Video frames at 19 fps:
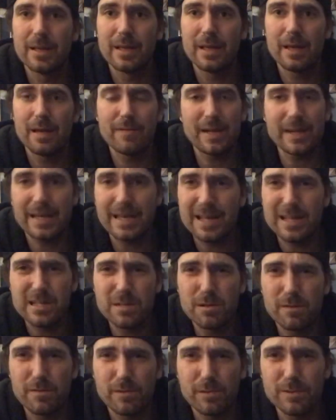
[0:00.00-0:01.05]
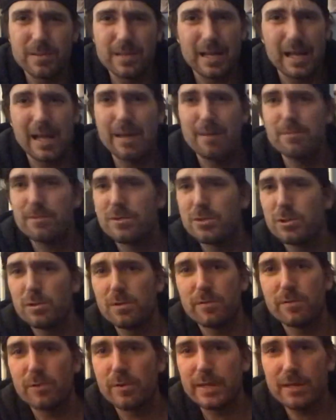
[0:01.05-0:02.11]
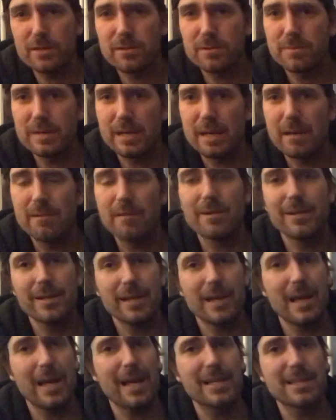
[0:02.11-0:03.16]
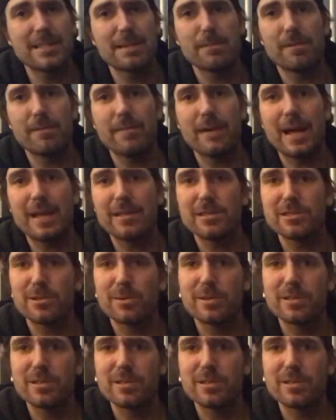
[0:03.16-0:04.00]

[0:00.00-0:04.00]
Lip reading: If I can't do it full time 2 to 4 years from now, okay, I accept the fact it's always